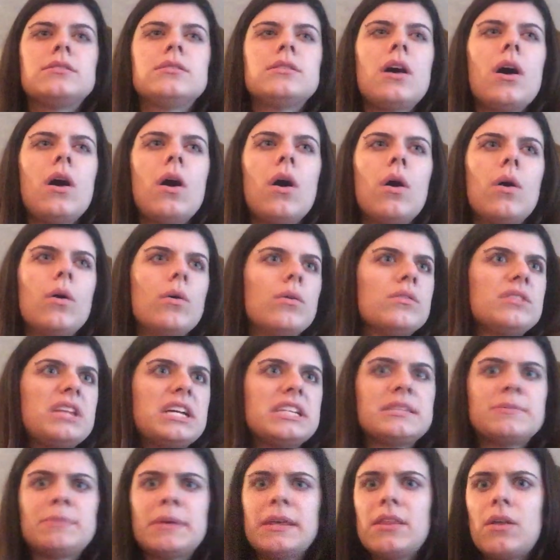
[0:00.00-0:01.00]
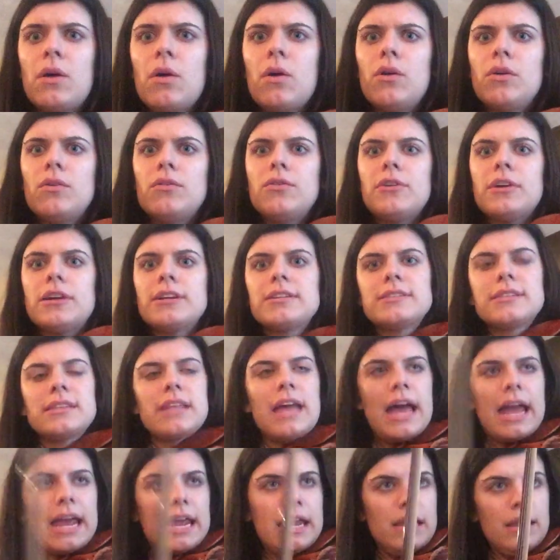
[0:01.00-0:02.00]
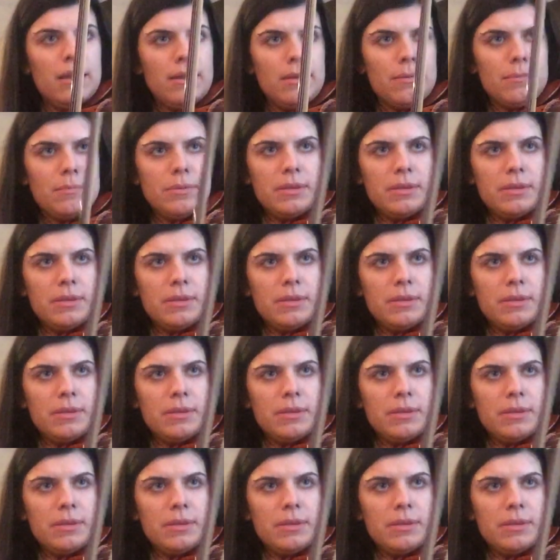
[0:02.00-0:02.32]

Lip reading: So let's play the whole first line